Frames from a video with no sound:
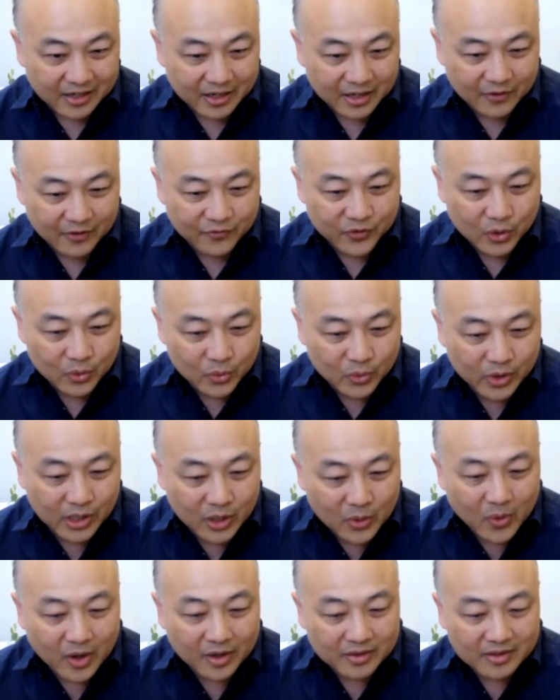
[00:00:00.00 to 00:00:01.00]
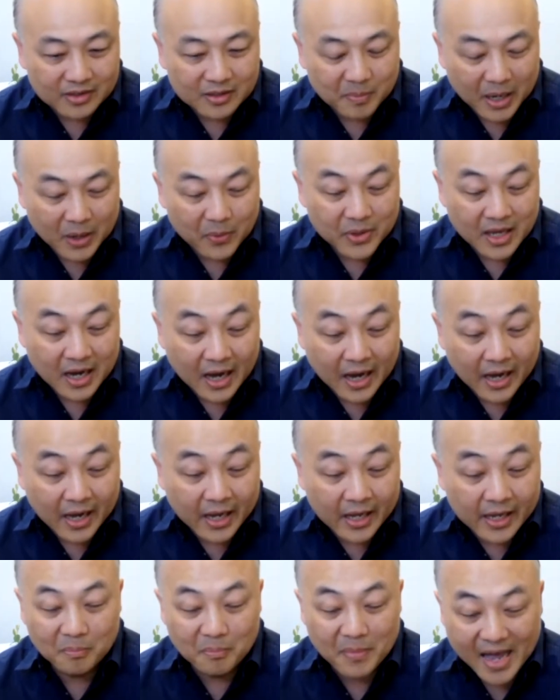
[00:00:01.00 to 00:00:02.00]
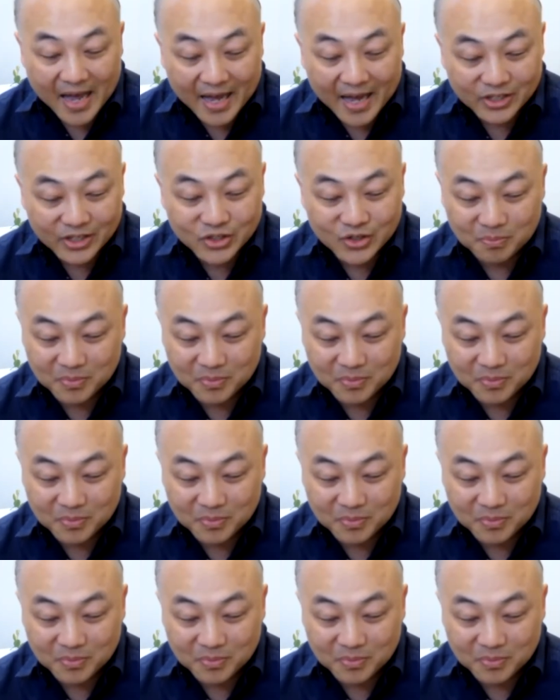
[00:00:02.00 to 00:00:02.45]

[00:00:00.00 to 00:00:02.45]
If you really want somebody with high match,